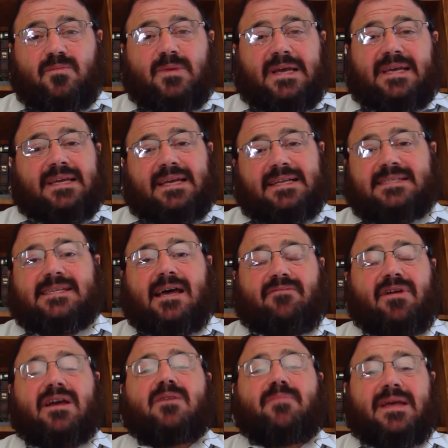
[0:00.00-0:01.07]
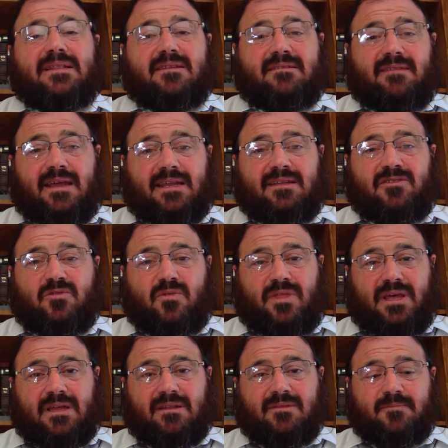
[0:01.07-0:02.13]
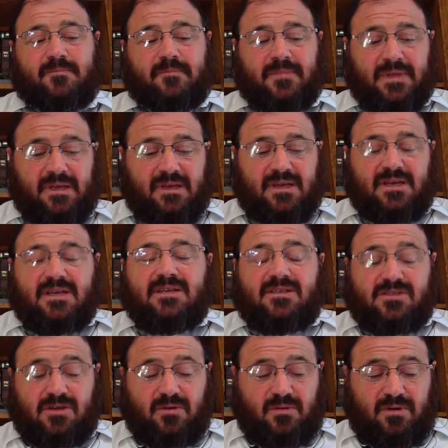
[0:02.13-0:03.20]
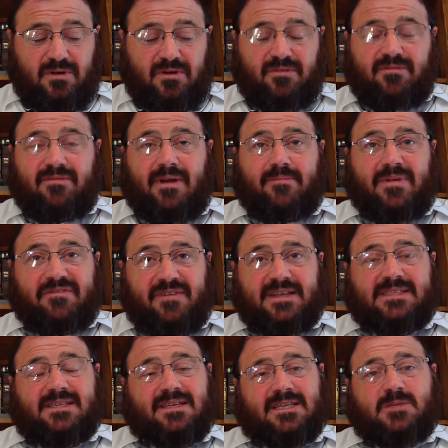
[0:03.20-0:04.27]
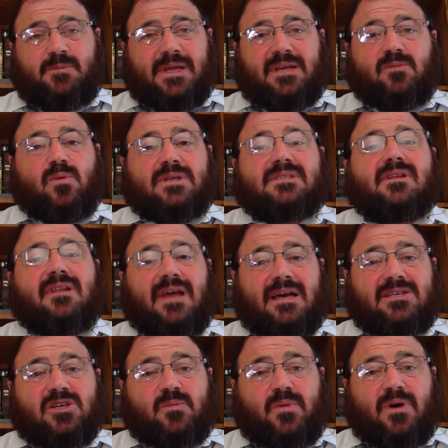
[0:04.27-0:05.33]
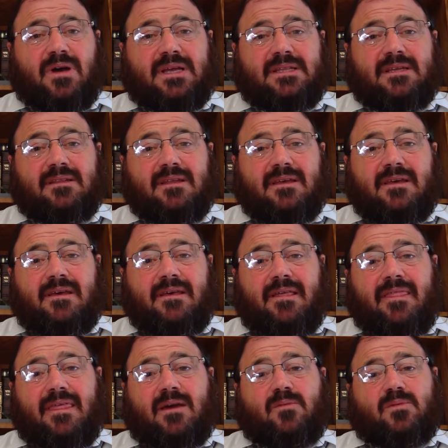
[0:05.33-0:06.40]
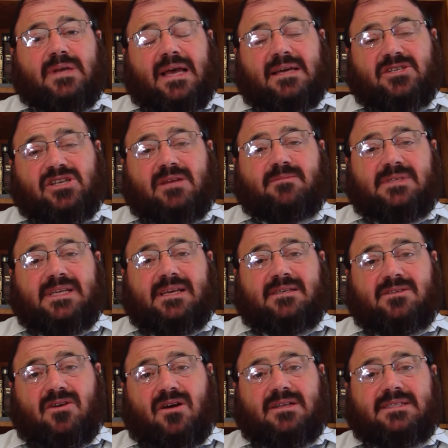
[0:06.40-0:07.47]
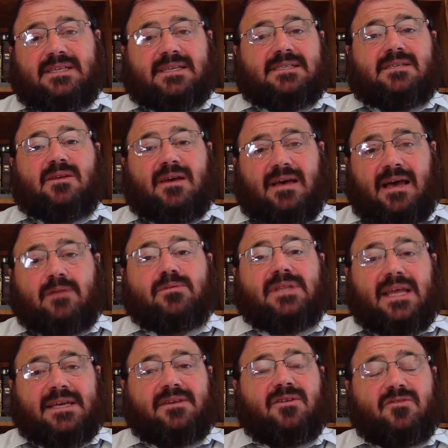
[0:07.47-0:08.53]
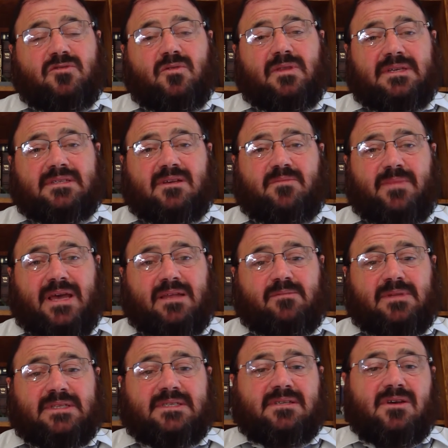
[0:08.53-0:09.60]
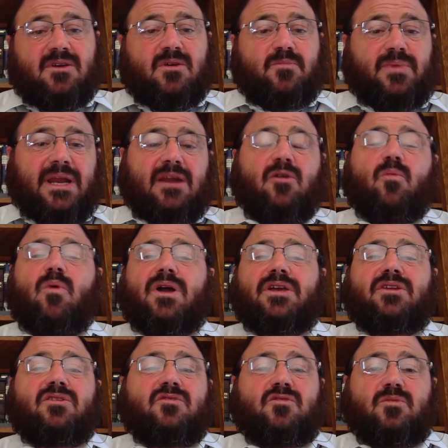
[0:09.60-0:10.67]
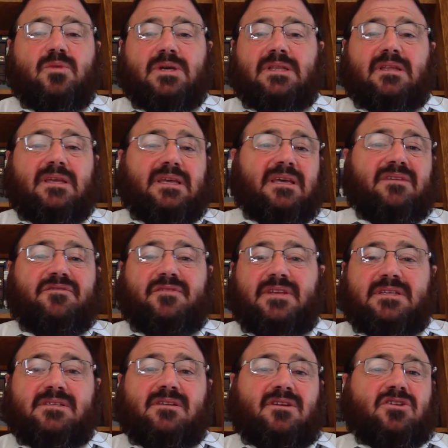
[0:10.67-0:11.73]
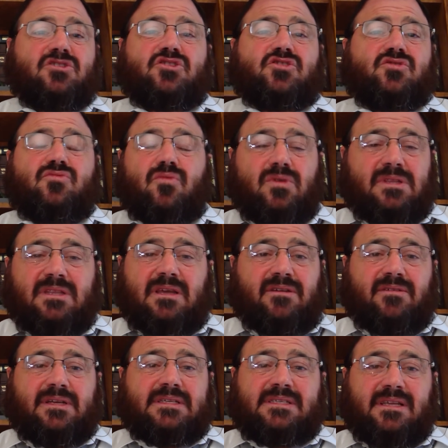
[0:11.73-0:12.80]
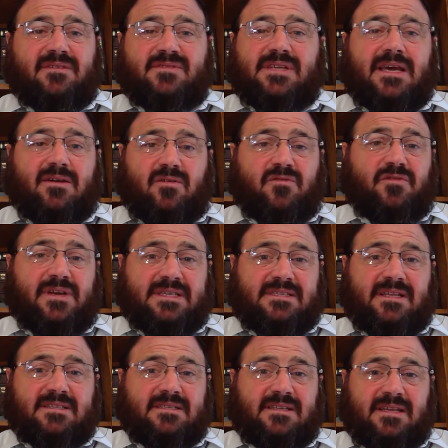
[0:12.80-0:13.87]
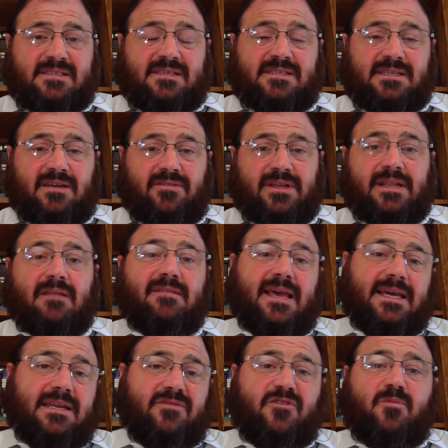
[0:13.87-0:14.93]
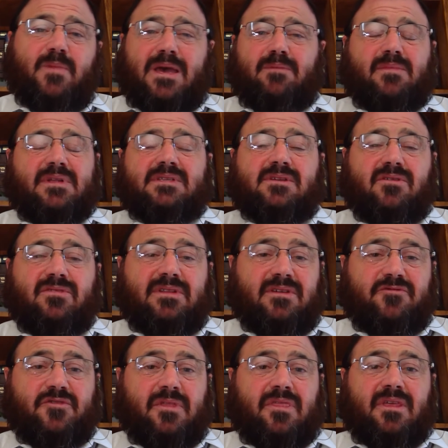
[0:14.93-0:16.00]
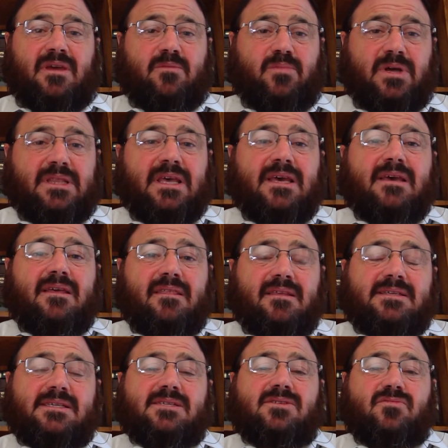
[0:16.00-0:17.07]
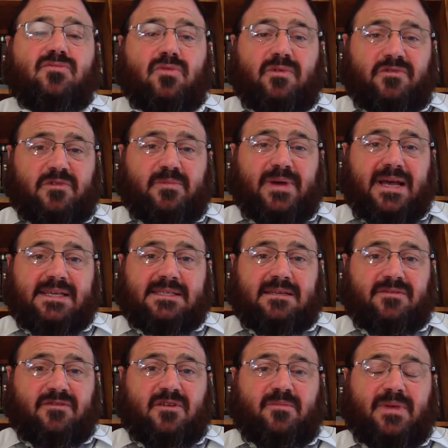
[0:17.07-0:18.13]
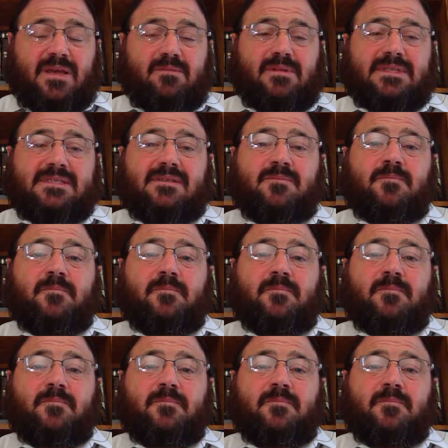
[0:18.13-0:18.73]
it's not recommended that he do that. So Rabbi Feinstein explained what's the logic behind it. That God says, I would like you to do these commandments, but I don't want you to do it if there's an extraordinary self-sacrifice that's necessary. Now, negative commandments are a different thing, but this is the rule for positive commandments.